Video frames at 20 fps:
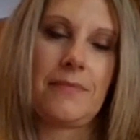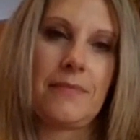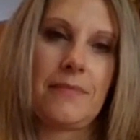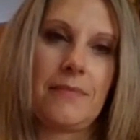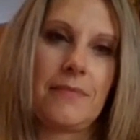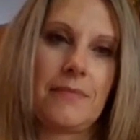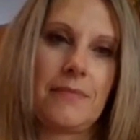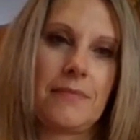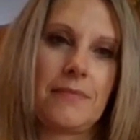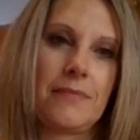
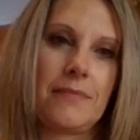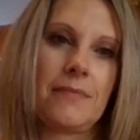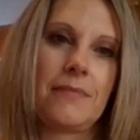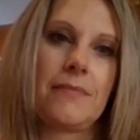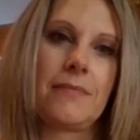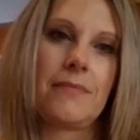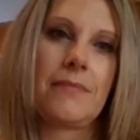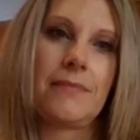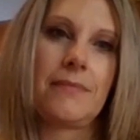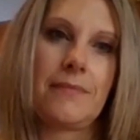
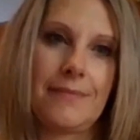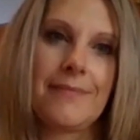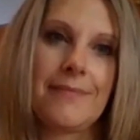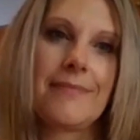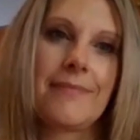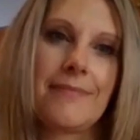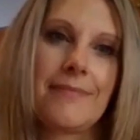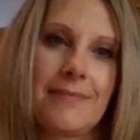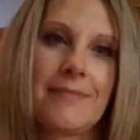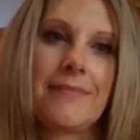
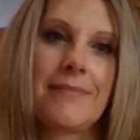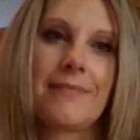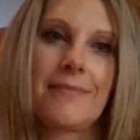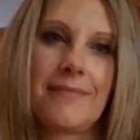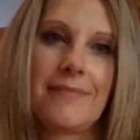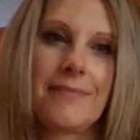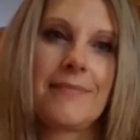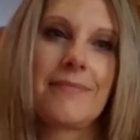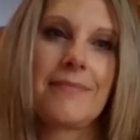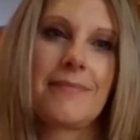
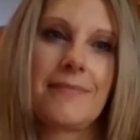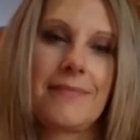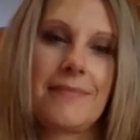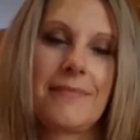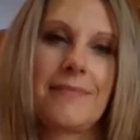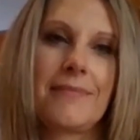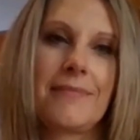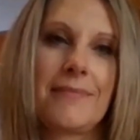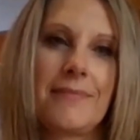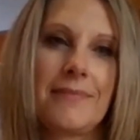
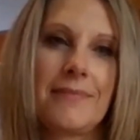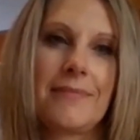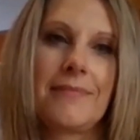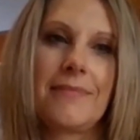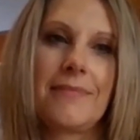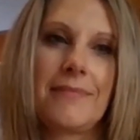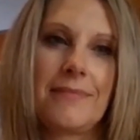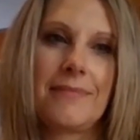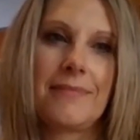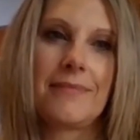
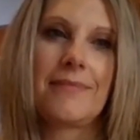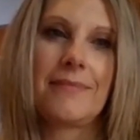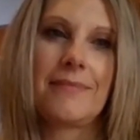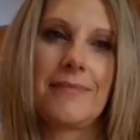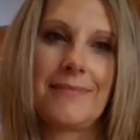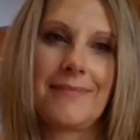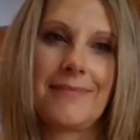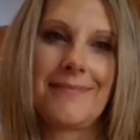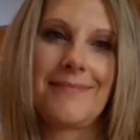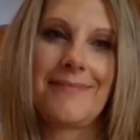
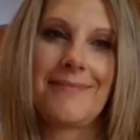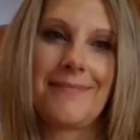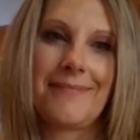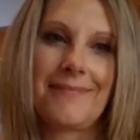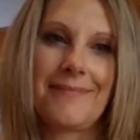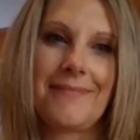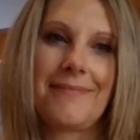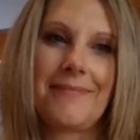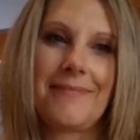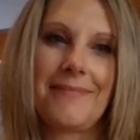
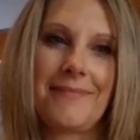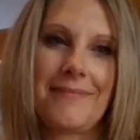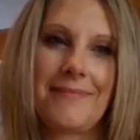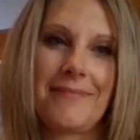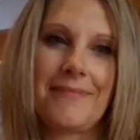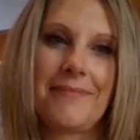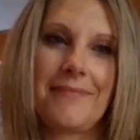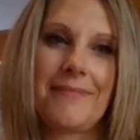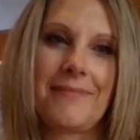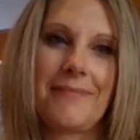This person isn't speaking.